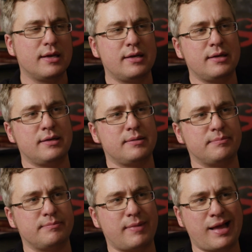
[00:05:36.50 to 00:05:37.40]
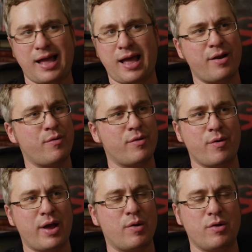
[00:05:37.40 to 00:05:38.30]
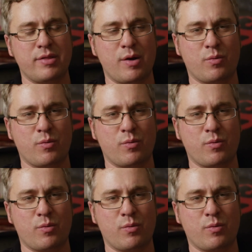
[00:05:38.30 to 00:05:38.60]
I don't know how all that